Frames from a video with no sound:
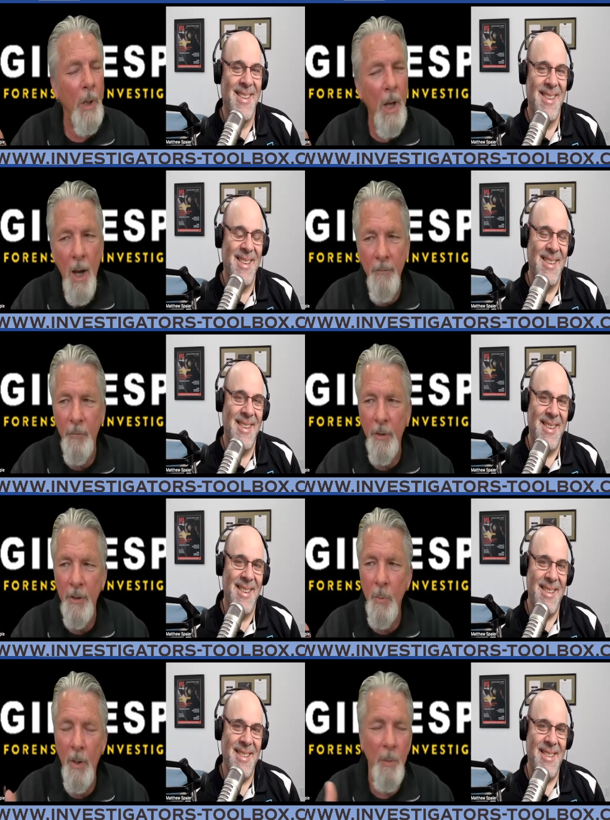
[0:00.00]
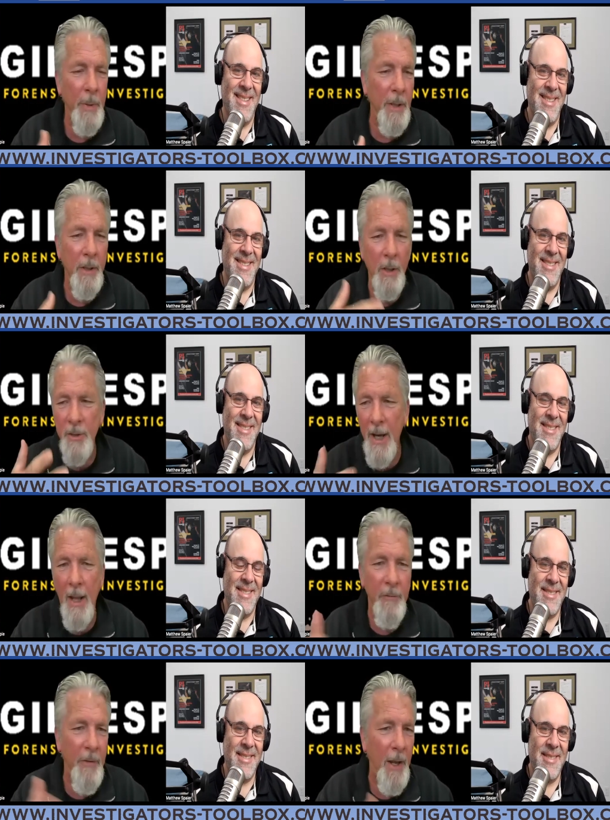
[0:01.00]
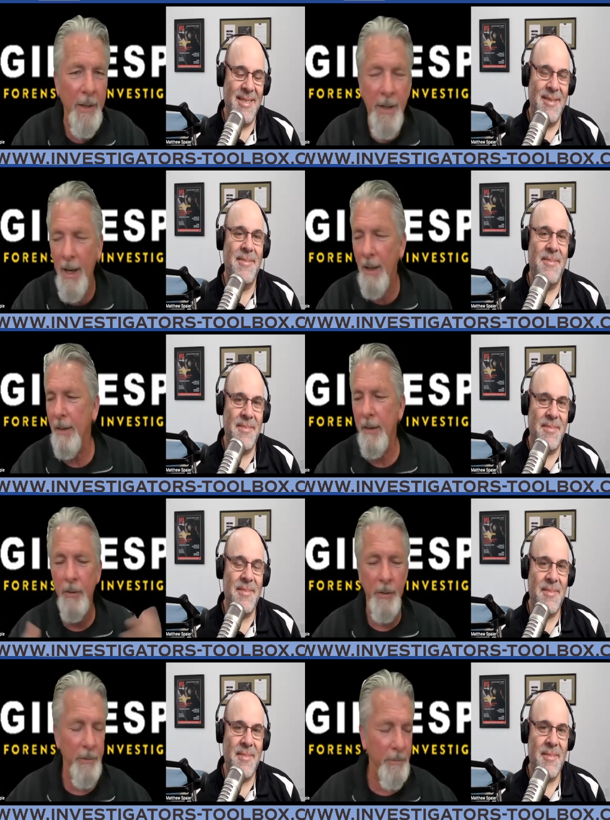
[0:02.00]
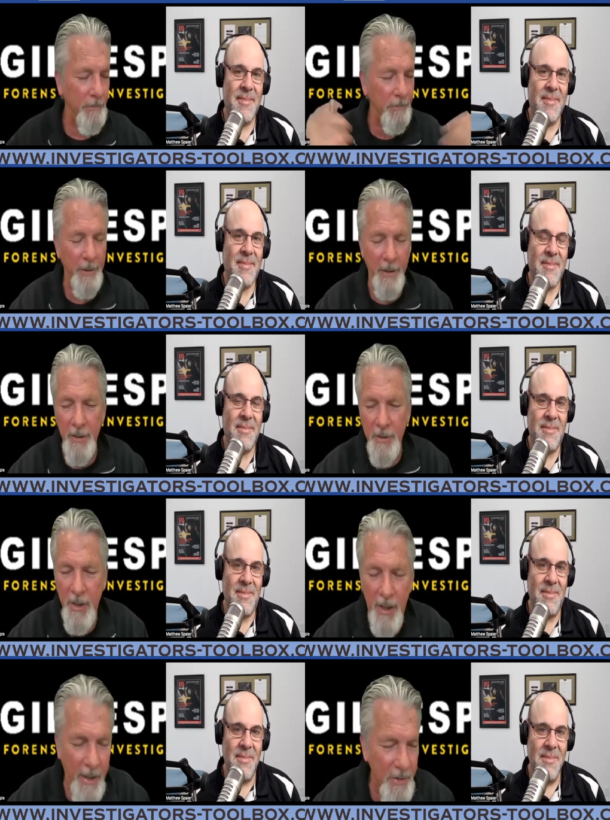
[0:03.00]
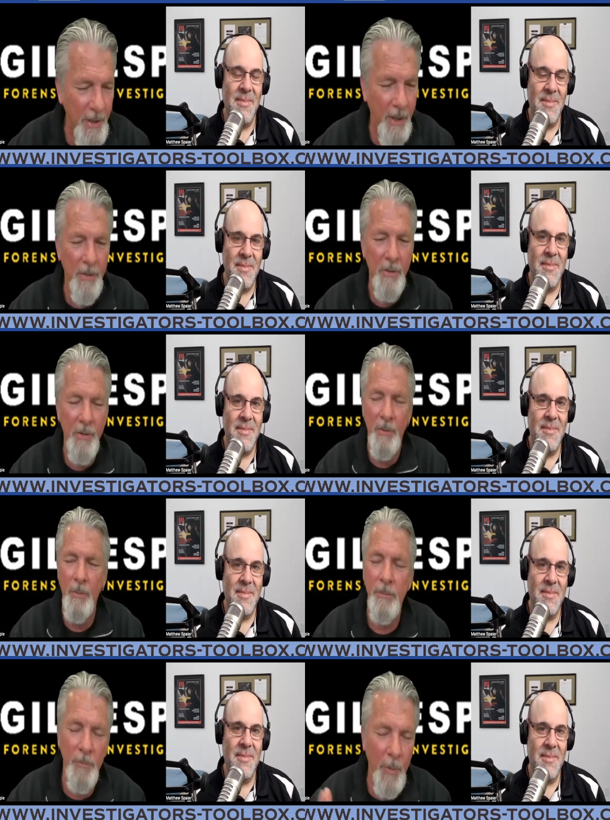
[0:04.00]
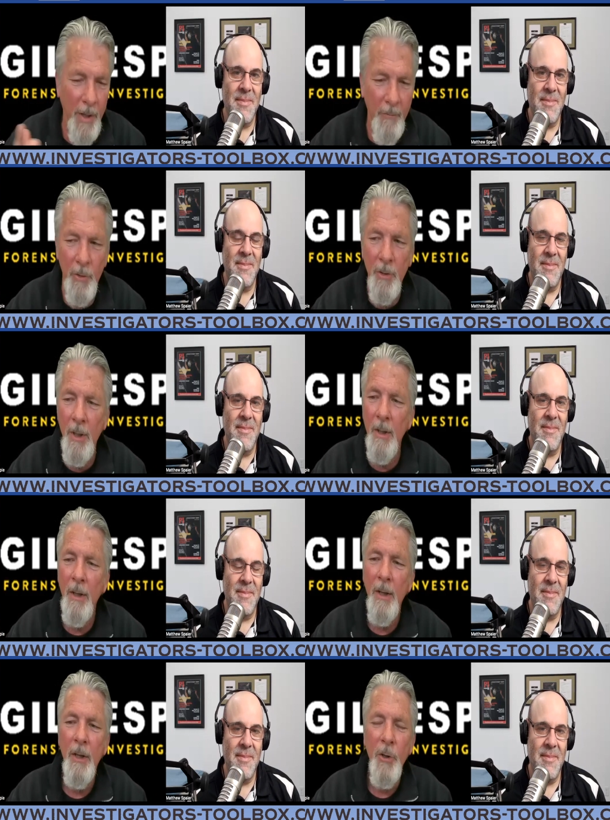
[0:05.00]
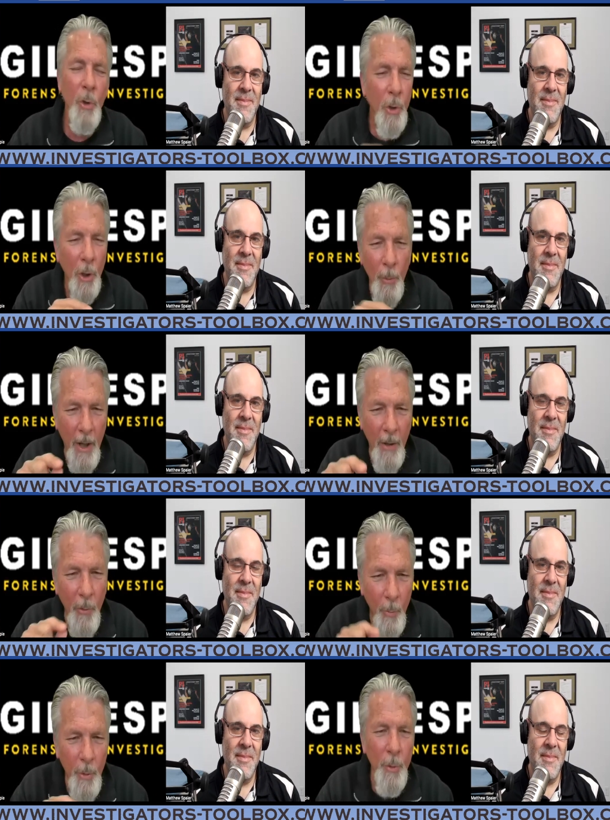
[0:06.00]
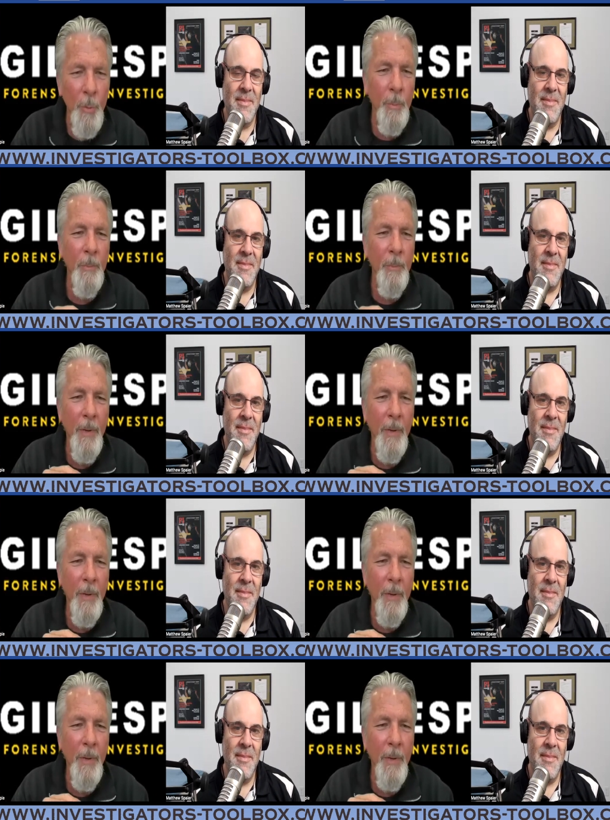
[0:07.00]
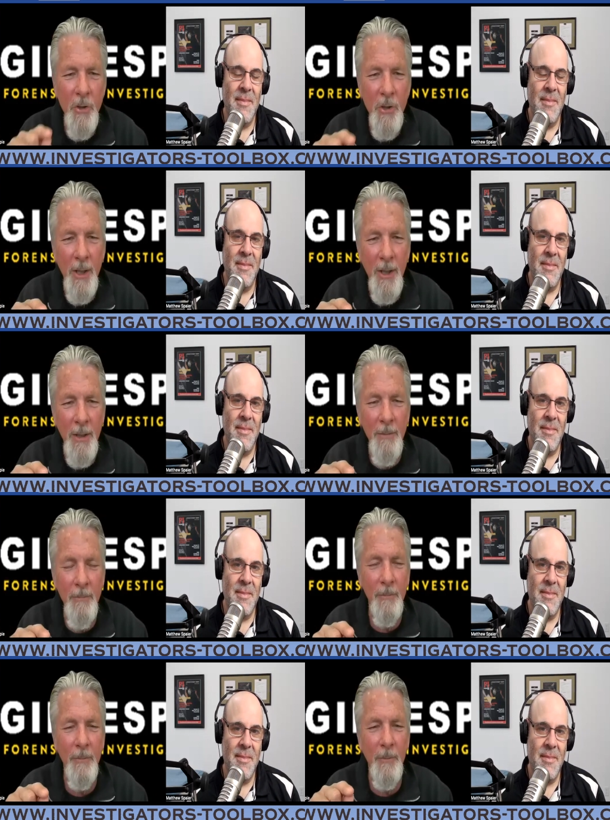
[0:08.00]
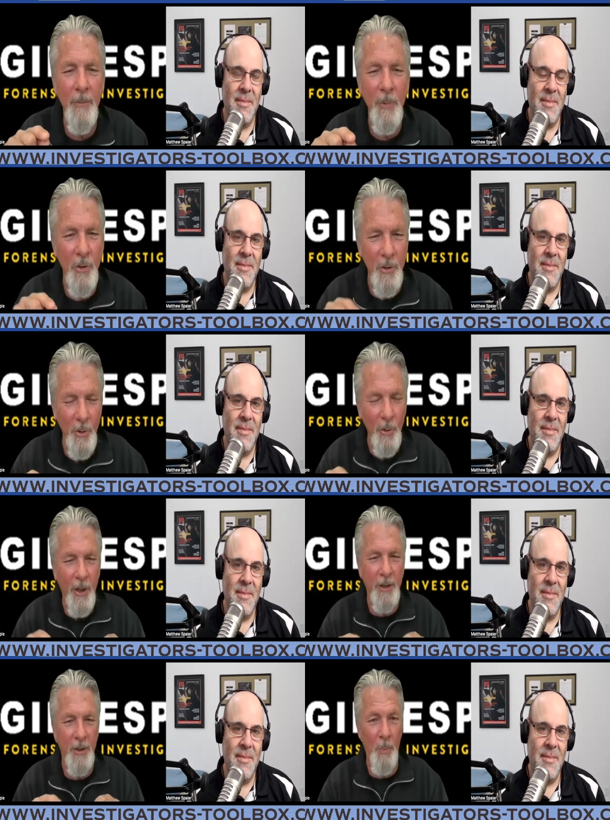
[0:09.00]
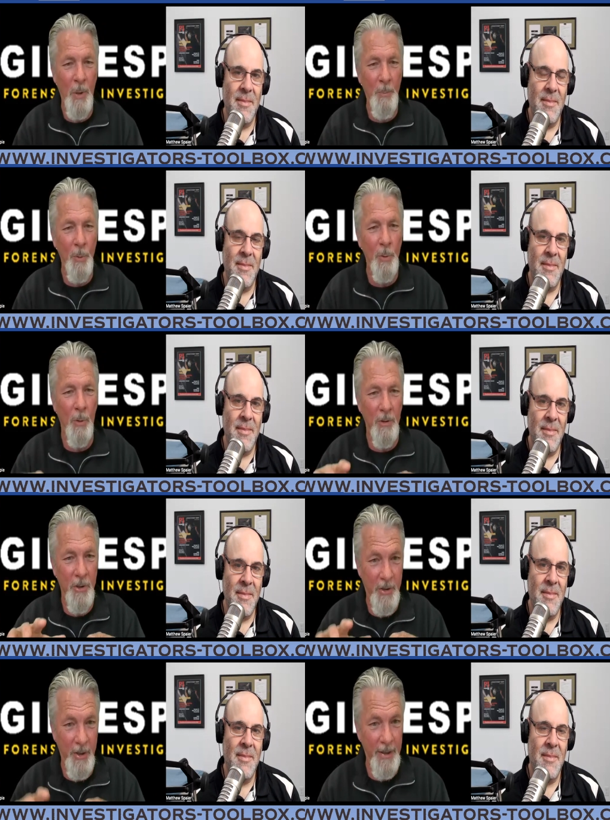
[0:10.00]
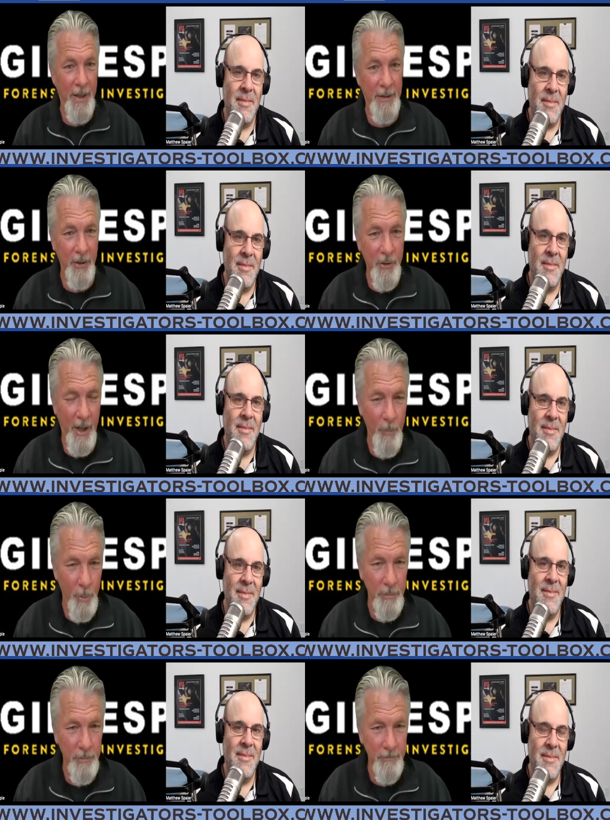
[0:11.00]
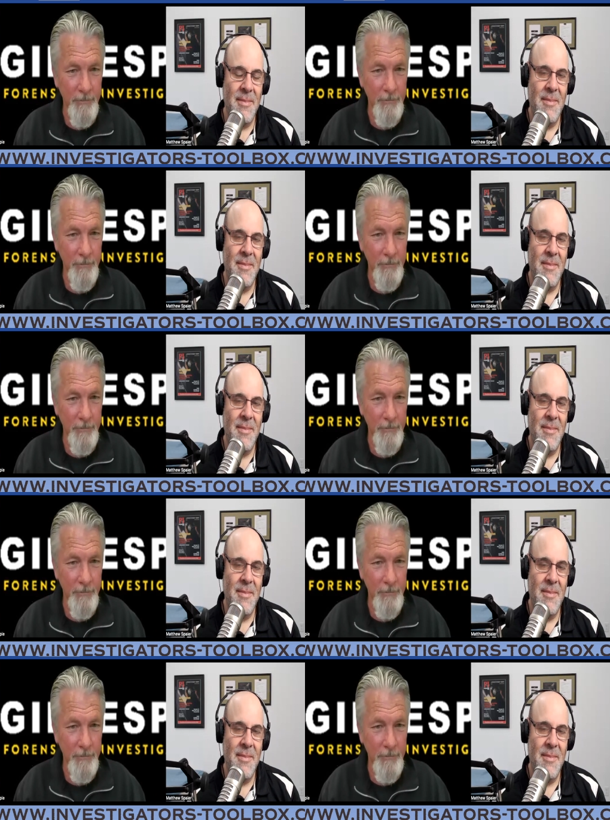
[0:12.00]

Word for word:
Speaker 1: to a conference, whether it be you know TALI FALI CALI or NCISS or whatever, you look around the room and you see you you look at the people who are sitting at their table,